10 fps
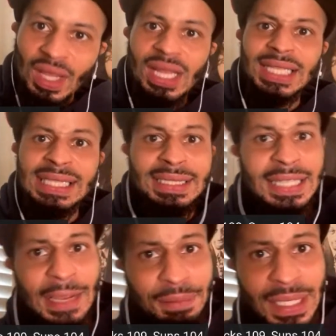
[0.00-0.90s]
let's get to
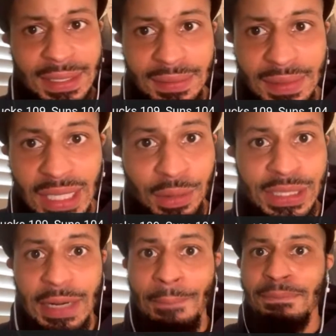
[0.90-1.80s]
that play. There was
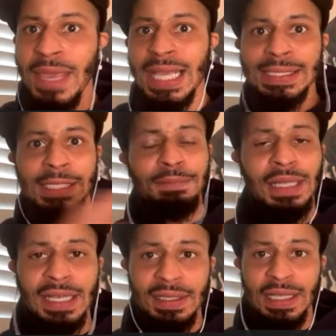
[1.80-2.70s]
an amazing play.